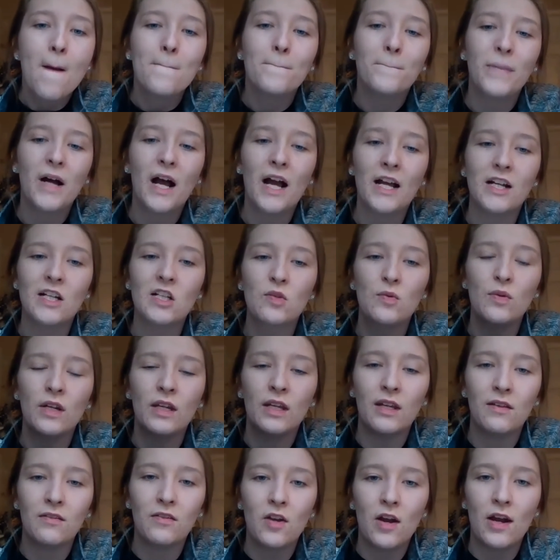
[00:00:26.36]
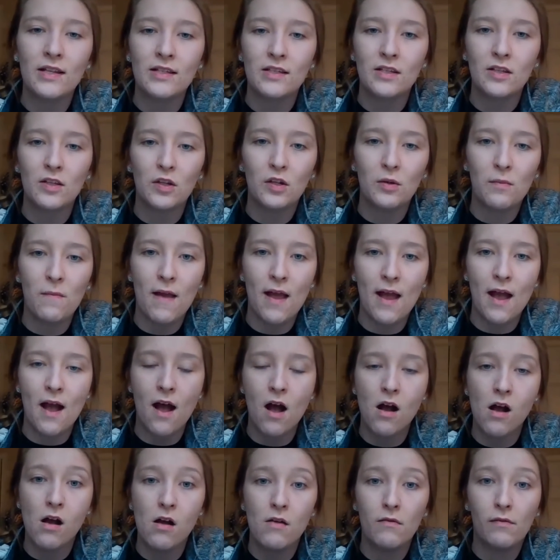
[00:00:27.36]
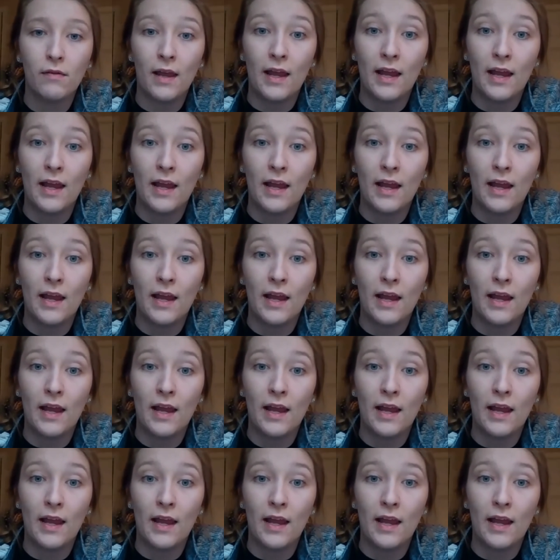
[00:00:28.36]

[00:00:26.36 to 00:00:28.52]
But I just want to give you guys a little bit of